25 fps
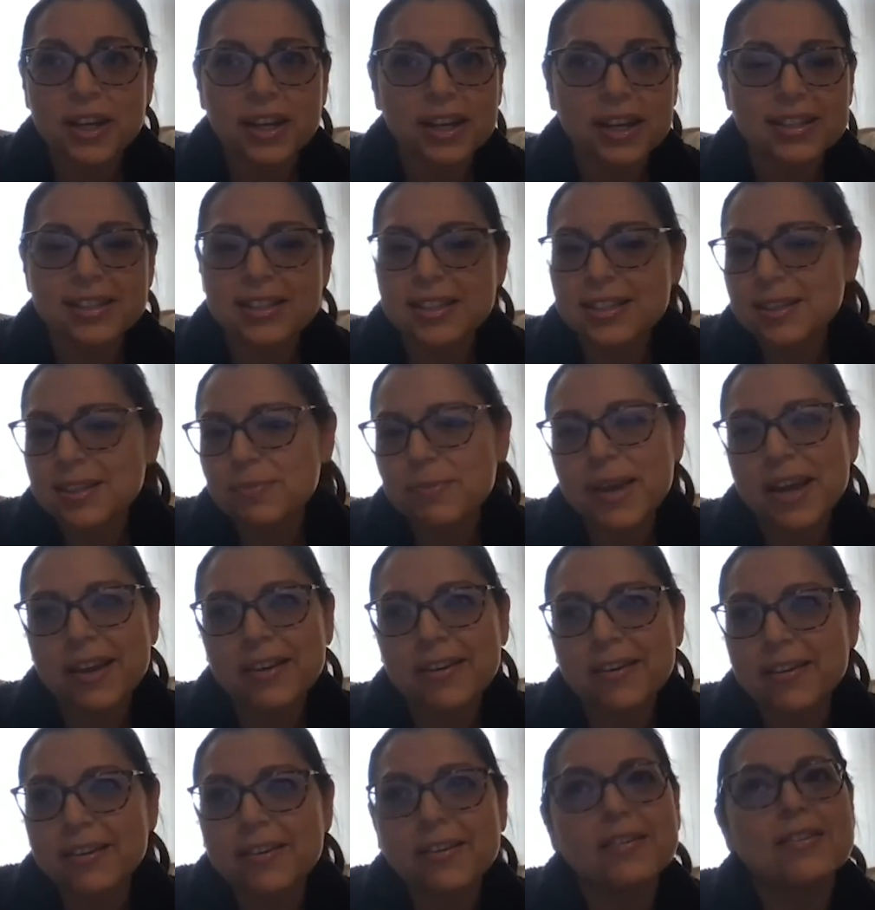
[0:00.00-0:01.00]
It doesn't
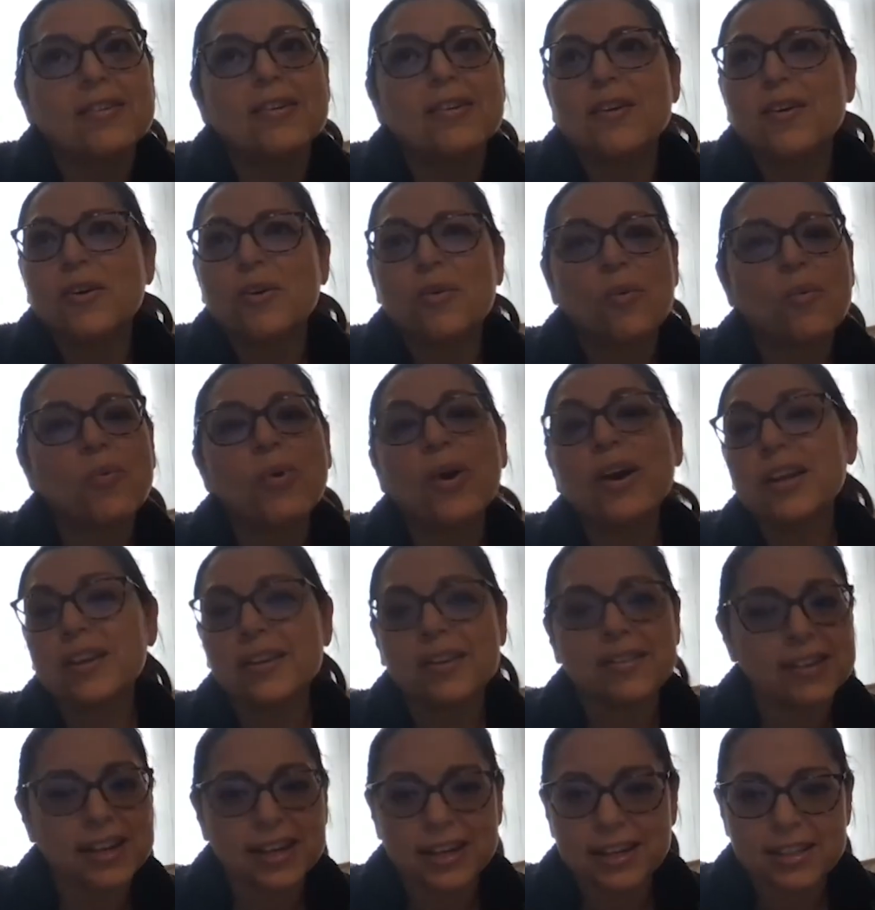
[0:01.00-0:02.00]
matter what
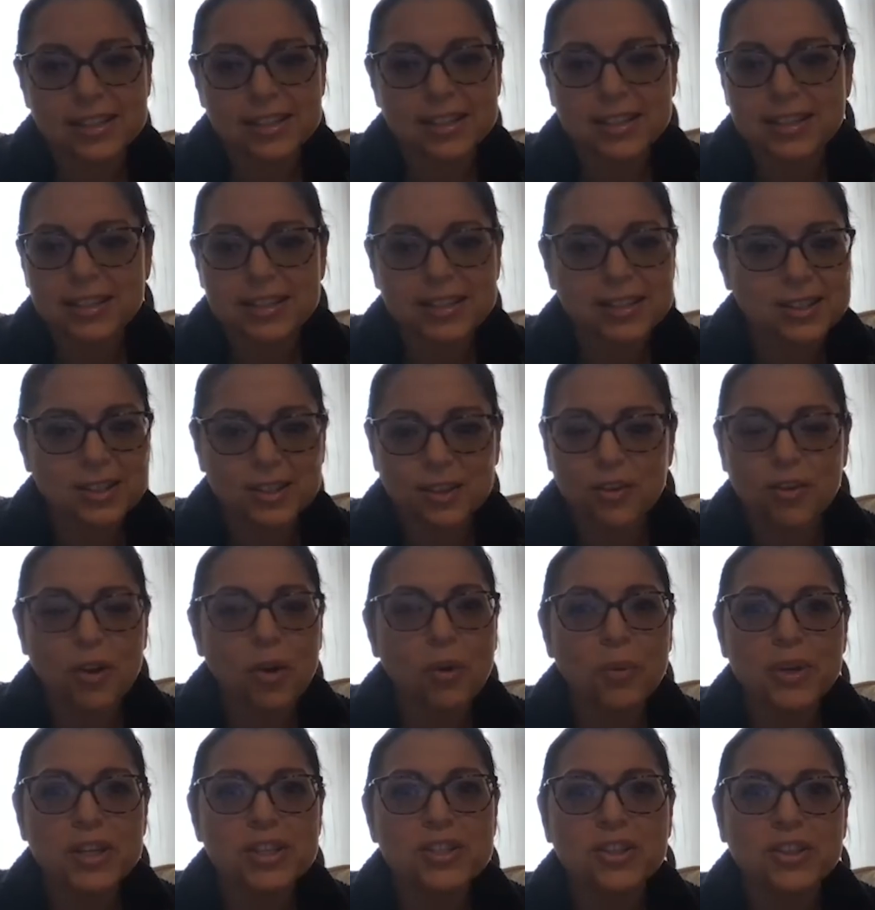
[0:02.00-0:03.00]
your age is. You're
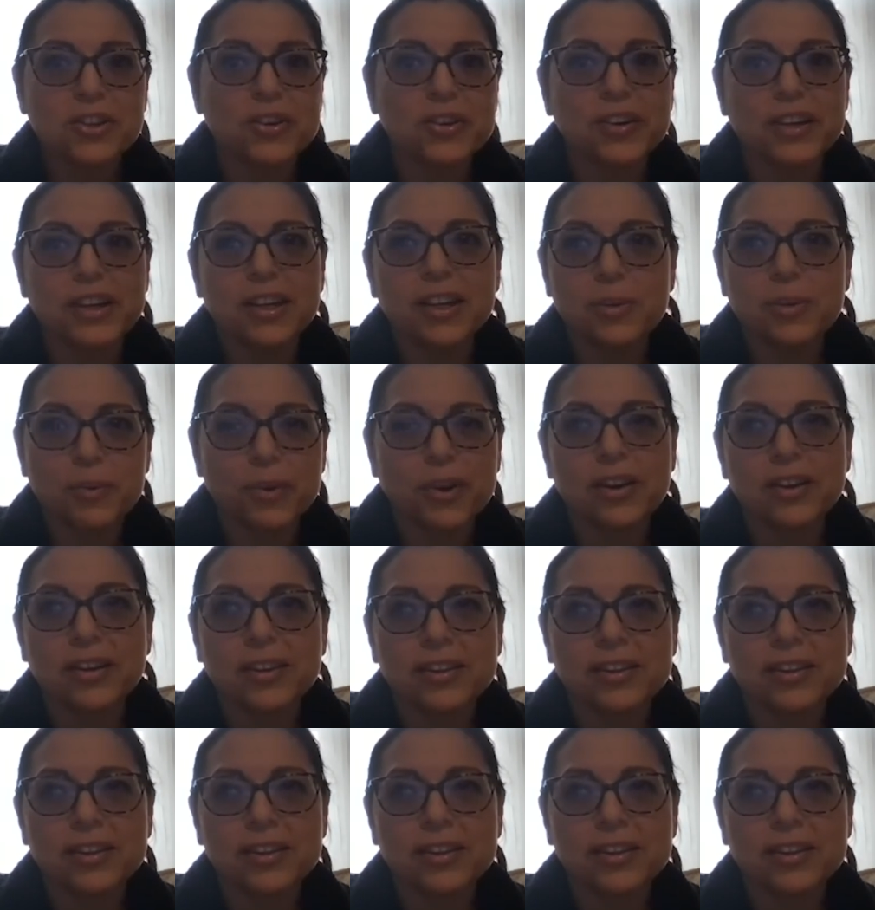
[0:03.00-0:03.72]
always learning. You want